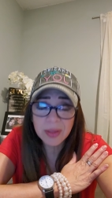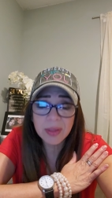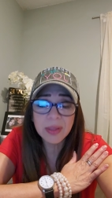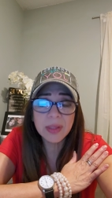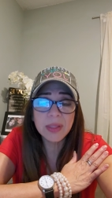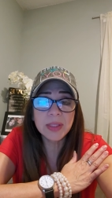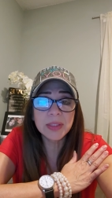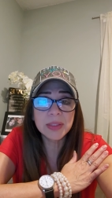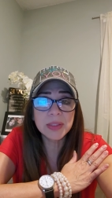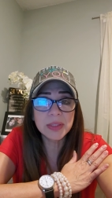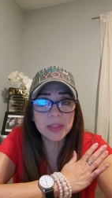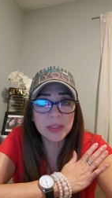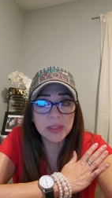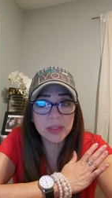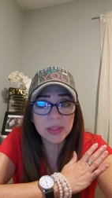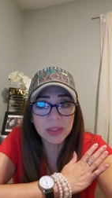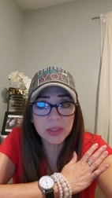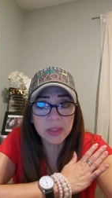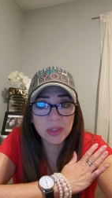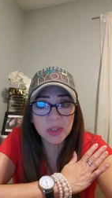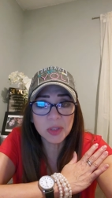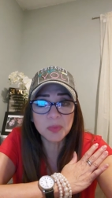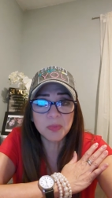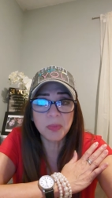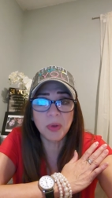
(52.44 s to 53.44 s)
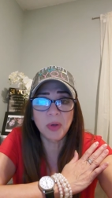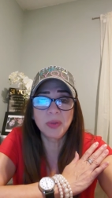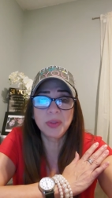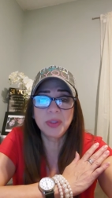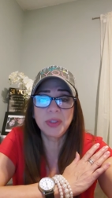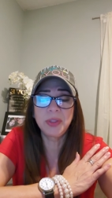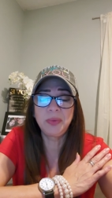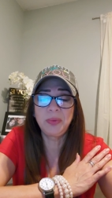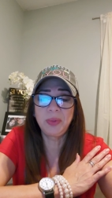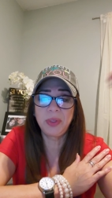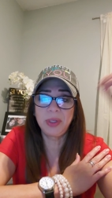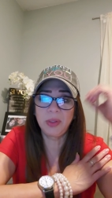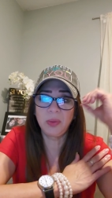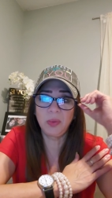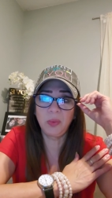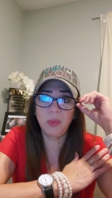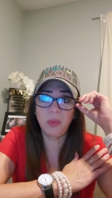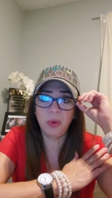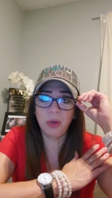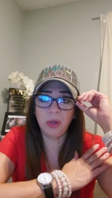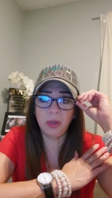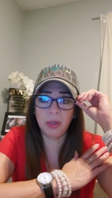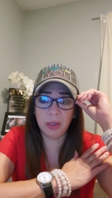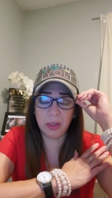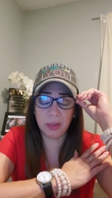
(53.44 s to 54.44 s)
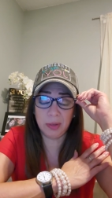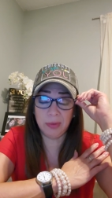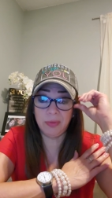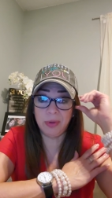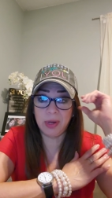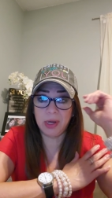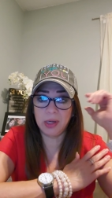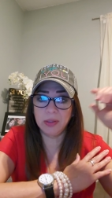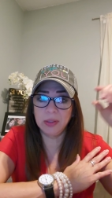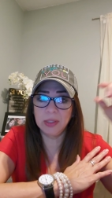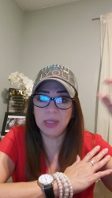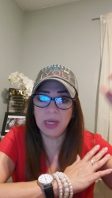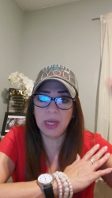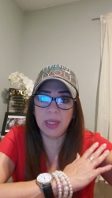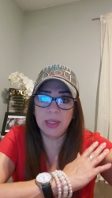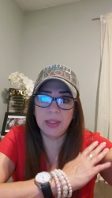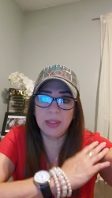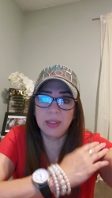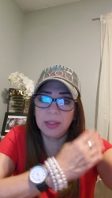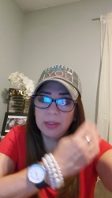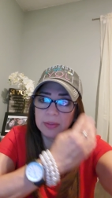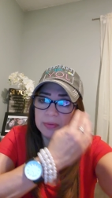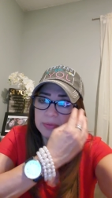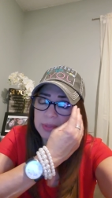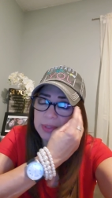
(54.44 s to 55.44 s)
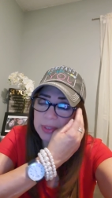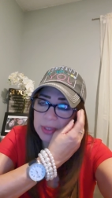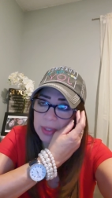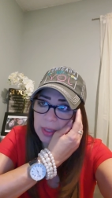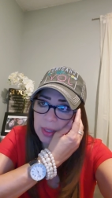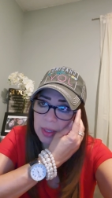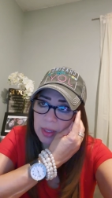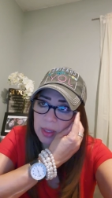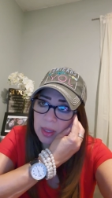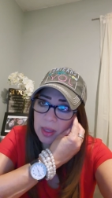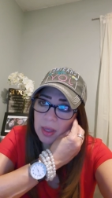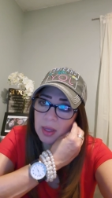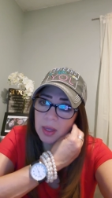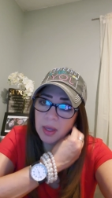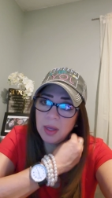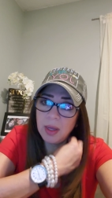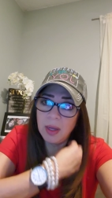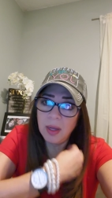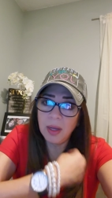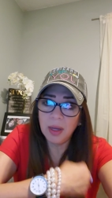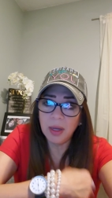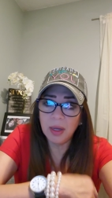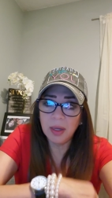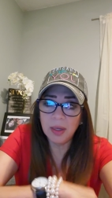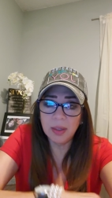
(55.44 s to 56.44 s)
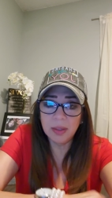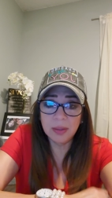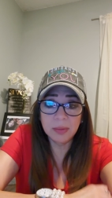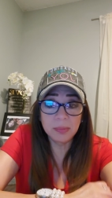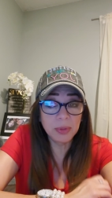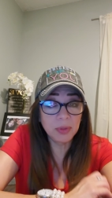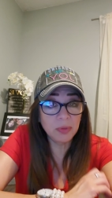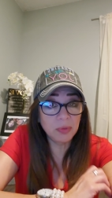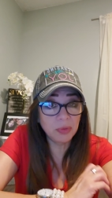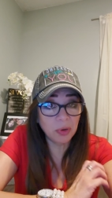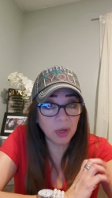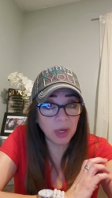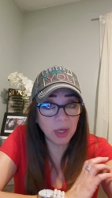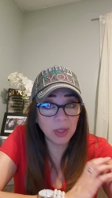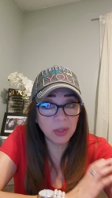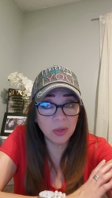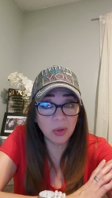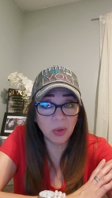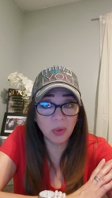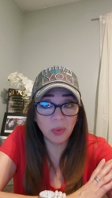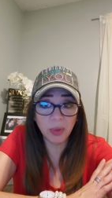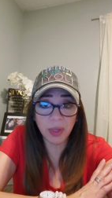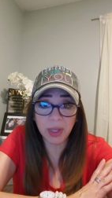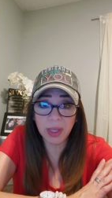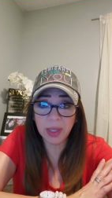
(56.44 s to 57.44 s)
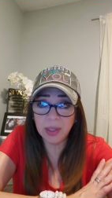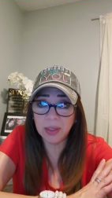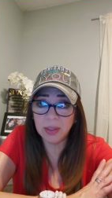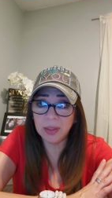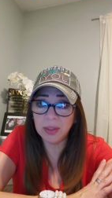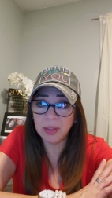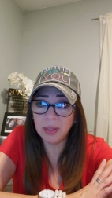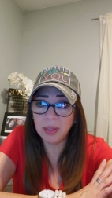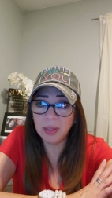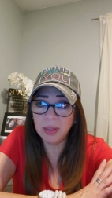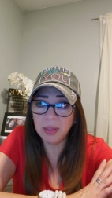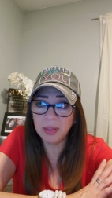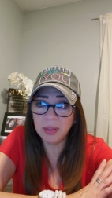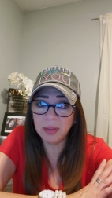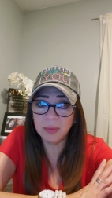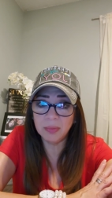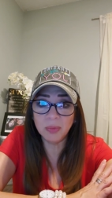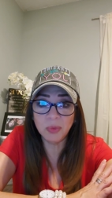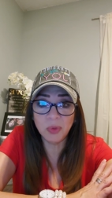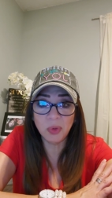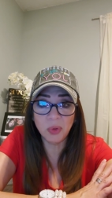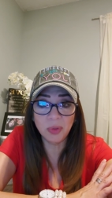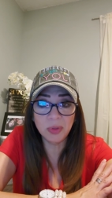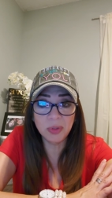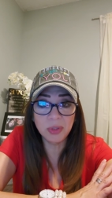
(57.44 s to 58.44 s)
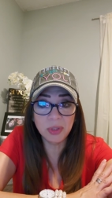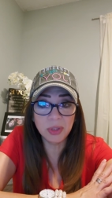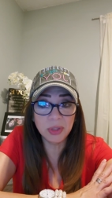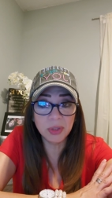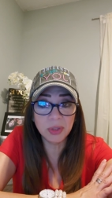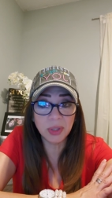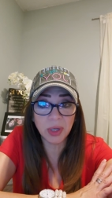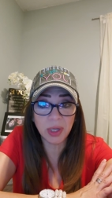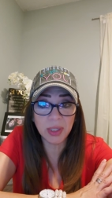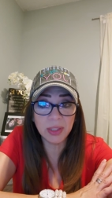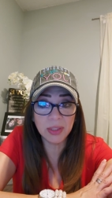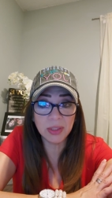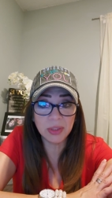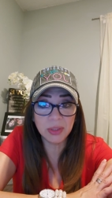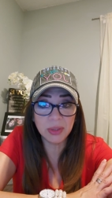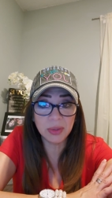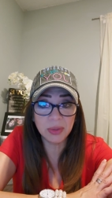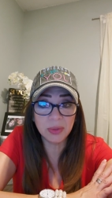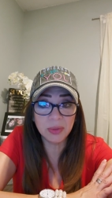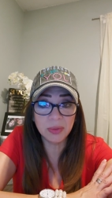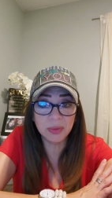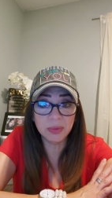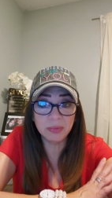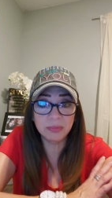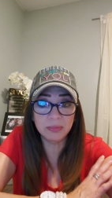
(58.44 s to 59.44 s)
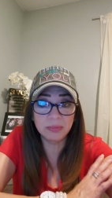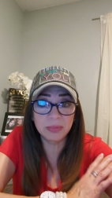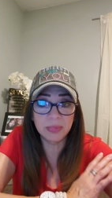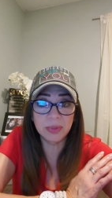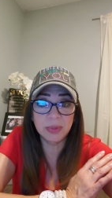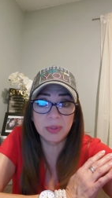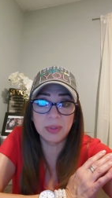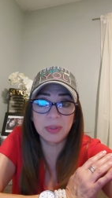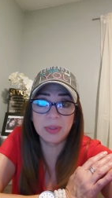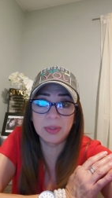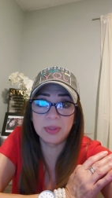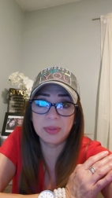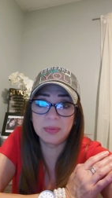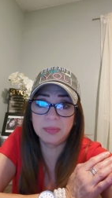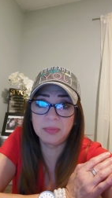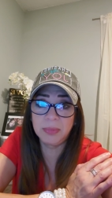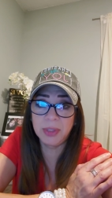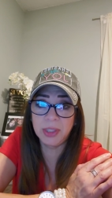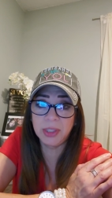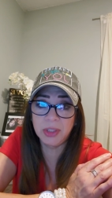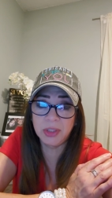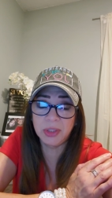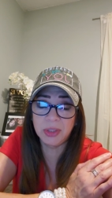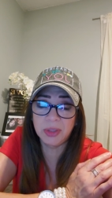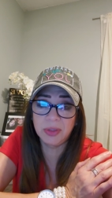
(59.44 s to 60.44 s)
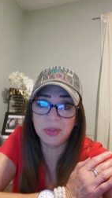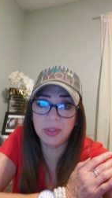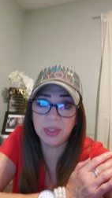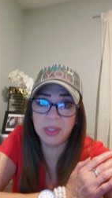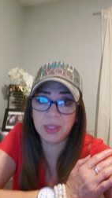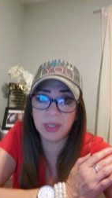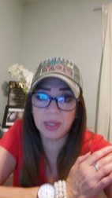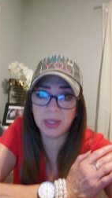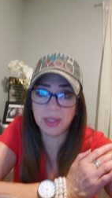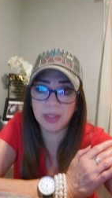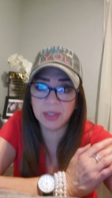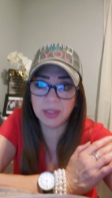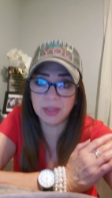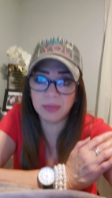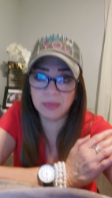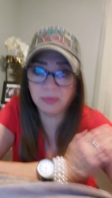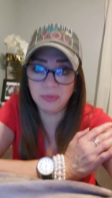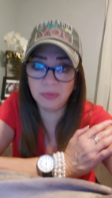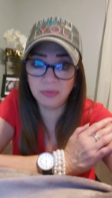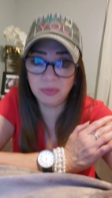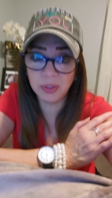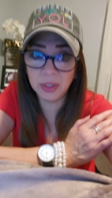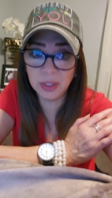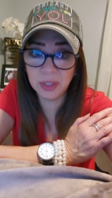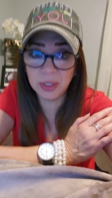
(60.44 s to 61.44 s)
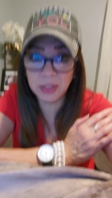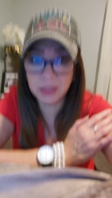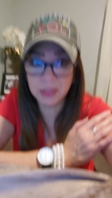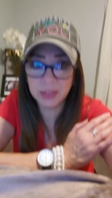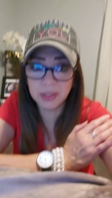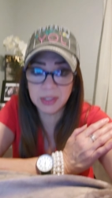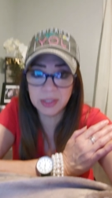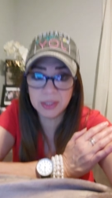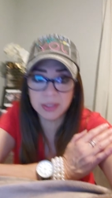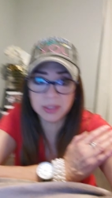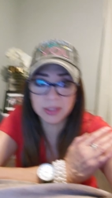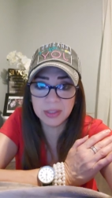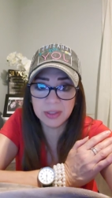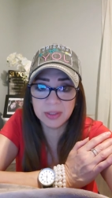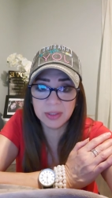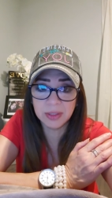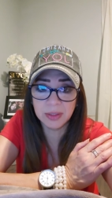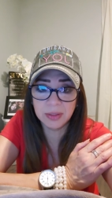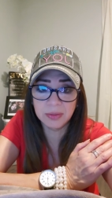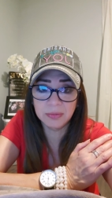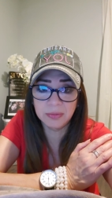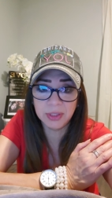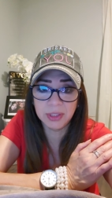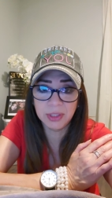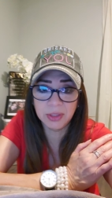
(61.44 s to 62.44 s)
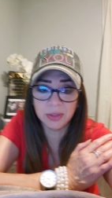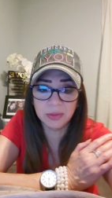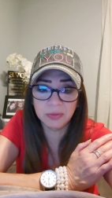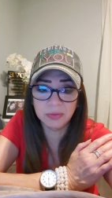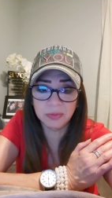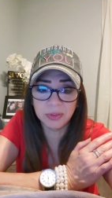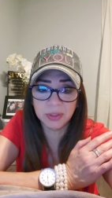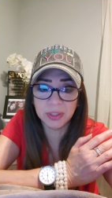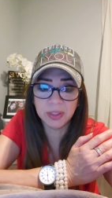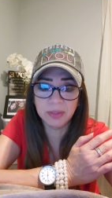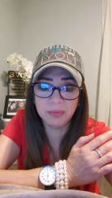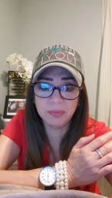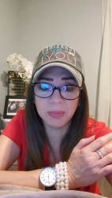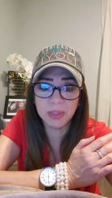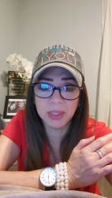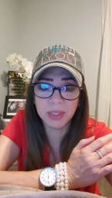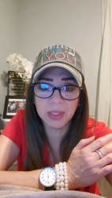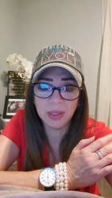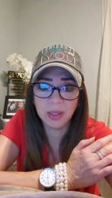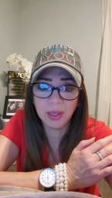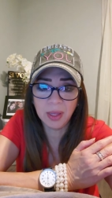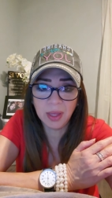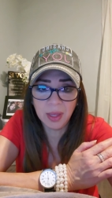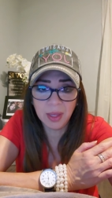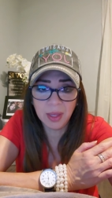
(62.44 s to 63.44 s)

This is the spoken written word of our God loves. Uh, before I go in, I'm going to try to uh, make sure that I can finish this uh, video. Forgive me.